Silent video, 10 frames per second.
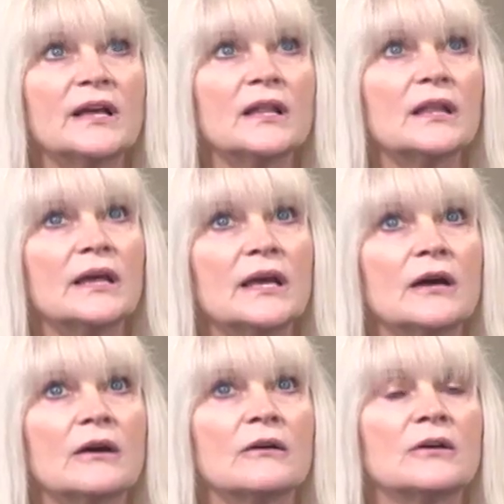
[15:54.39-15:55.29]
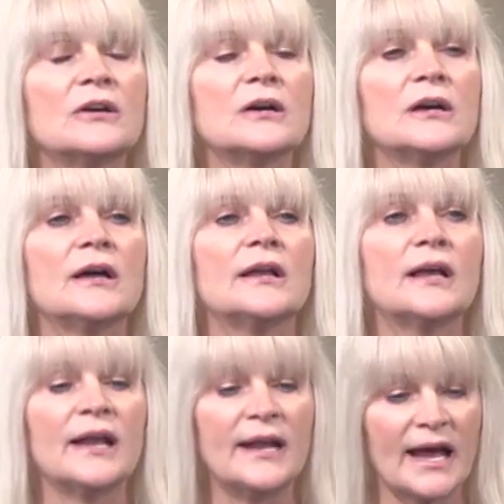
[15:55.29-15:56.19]
clear, good
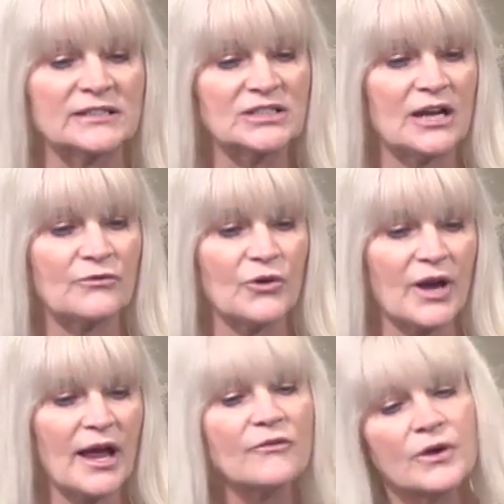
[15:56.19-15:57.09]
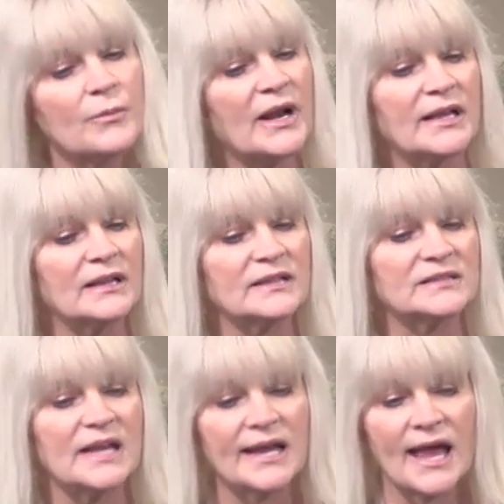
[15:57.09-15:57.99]
connection for everybody
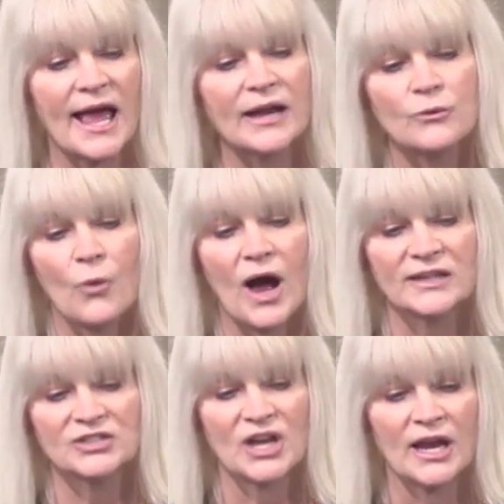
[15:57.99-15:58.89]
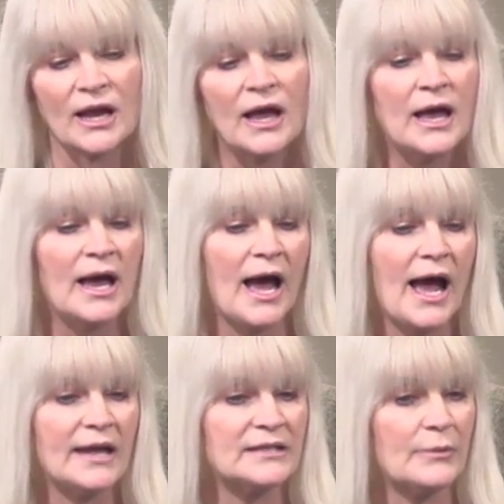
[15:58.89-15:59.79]
listening and watching
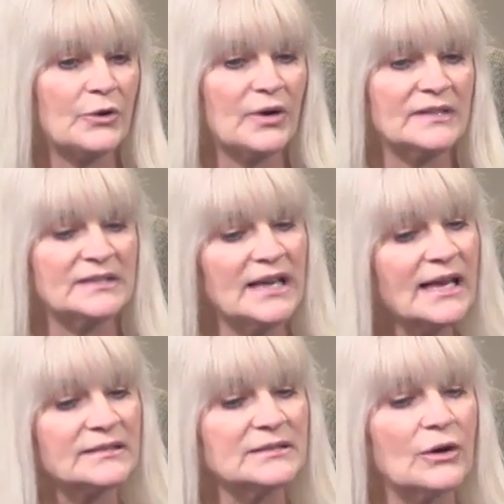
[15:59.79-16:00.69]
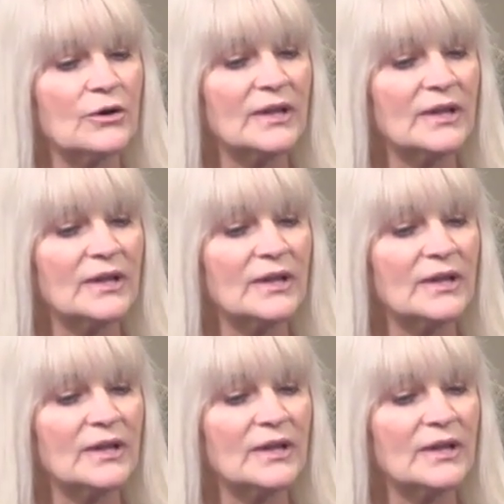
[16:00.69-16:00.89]
on WSCS. So